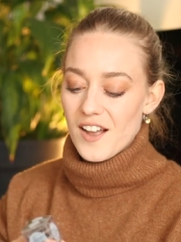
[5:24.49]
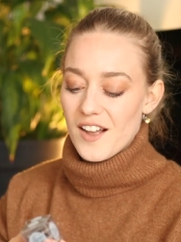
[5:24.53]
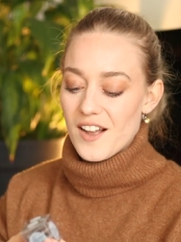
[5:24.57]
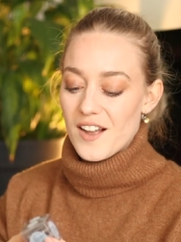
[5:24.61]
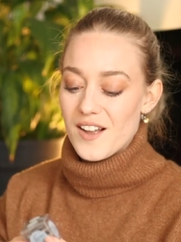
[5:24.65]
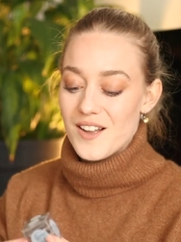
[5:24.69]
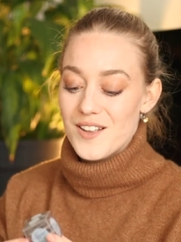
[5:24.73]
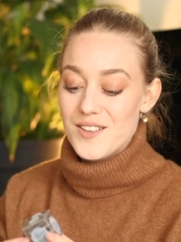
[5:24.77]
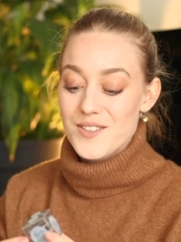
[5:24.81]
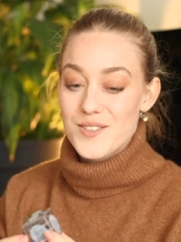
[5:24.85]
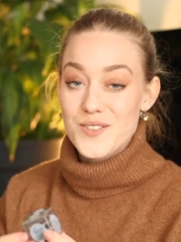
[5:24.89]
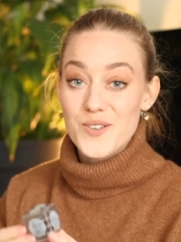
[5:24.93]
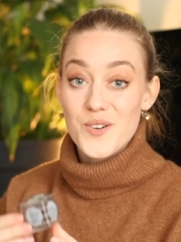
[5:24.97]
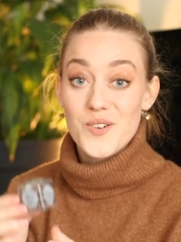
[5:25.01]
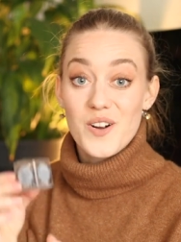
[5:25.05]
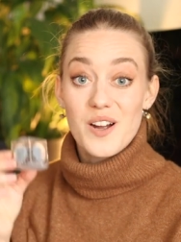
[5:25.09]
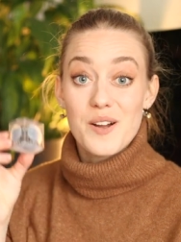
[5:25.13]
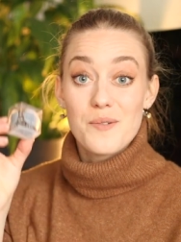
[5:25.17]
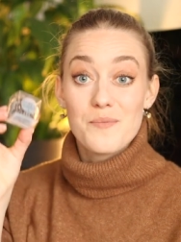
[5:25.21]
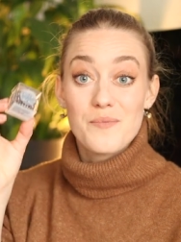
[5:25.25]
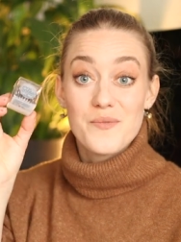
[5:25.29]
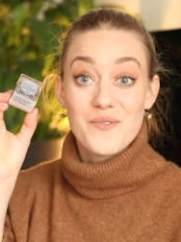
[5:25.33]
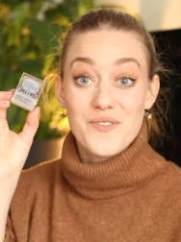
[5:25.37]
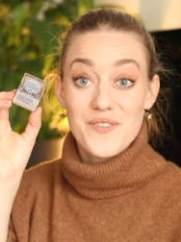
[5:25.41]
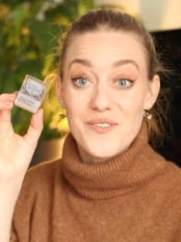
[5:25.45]
Uh, so
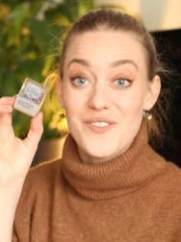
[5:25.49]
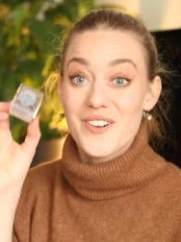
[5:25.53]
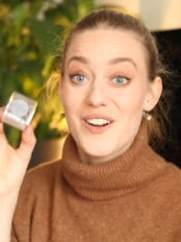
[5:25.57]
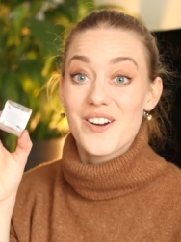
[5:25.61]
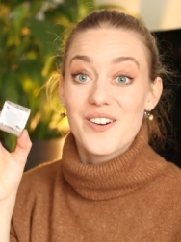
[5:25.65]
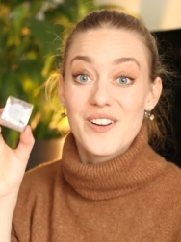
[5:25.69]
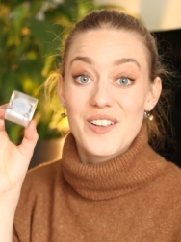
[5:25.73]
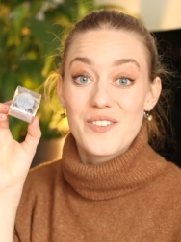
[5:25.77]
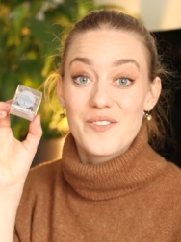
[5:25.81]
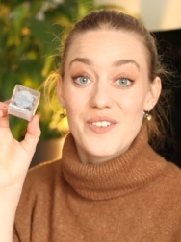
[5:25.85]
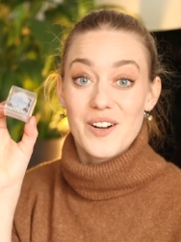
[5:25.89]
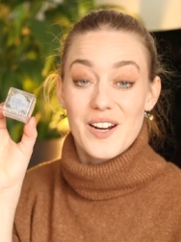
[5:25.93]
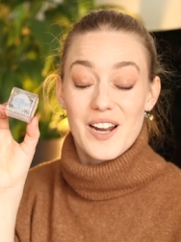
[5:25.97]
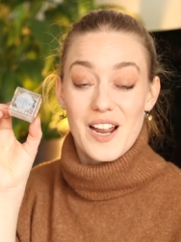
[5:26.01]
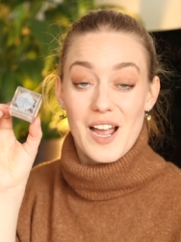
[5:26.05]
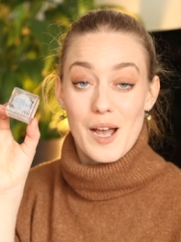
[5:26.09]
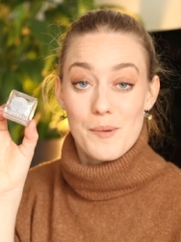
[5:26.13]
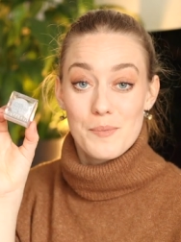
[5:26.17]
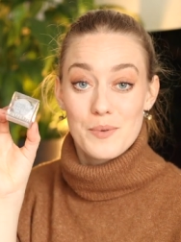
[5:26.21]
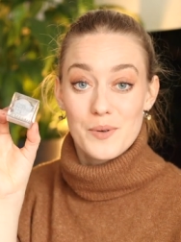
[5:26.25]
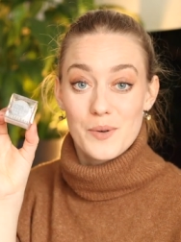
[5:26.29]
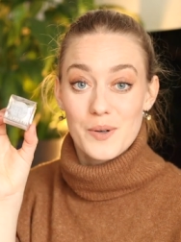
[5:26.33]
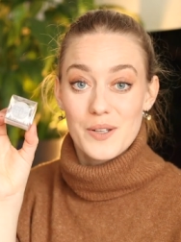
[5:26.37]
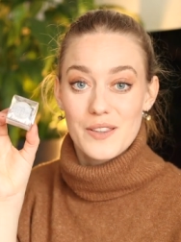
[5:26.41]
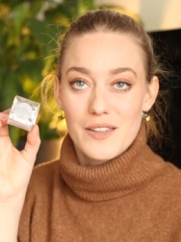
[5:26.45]
I'm very, very
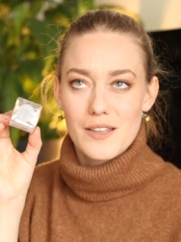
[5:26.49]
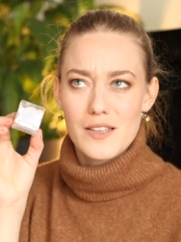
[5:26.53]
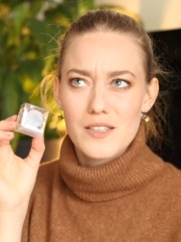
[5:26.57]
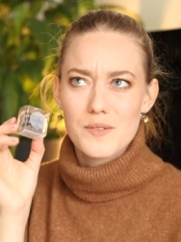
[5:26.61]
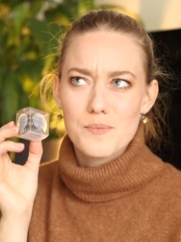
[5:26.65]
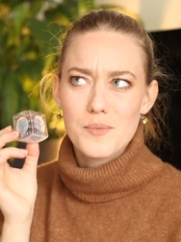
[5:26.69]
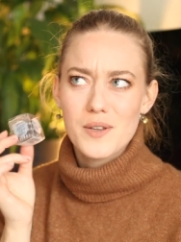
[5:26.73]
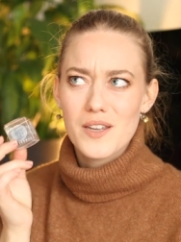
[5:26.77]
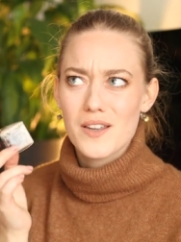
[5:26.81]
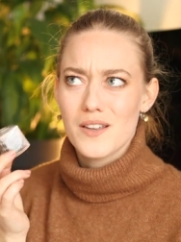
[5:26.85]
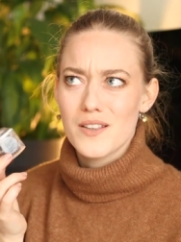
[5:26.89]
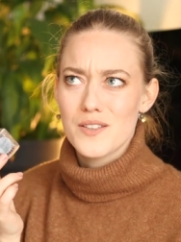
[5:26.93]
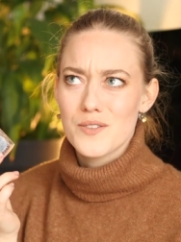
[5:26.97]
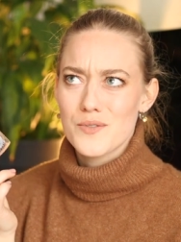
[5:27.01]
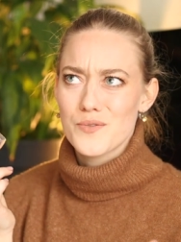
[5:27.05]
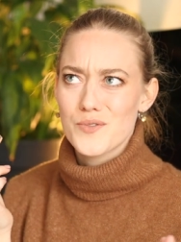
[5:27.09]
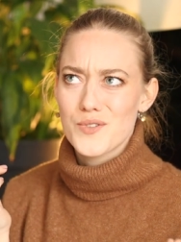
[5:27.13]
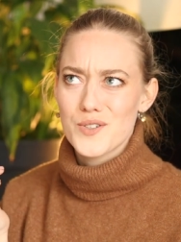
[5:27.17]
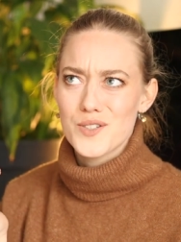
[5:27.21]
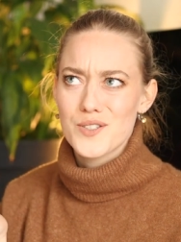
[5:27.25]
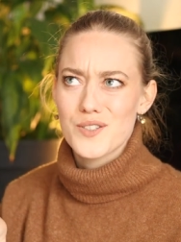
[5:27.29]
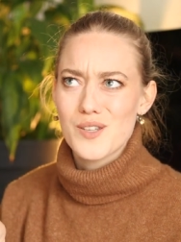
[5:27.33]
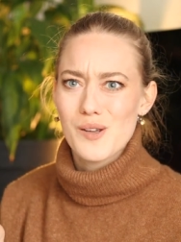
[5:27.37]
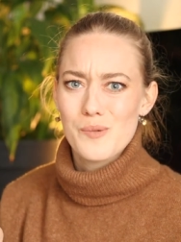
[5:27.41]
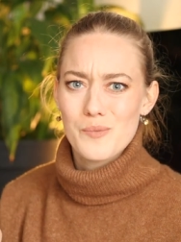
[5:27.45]
happy with this because
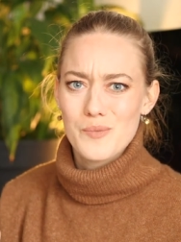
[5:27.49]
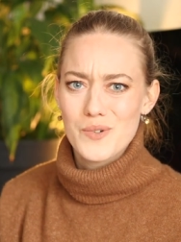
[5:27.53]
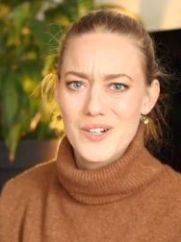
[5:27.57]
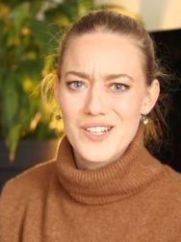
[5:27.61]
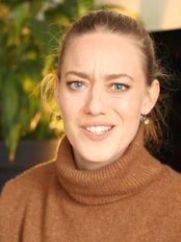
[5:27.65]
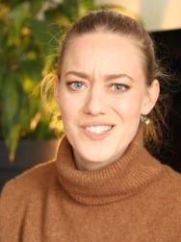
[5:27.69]
for some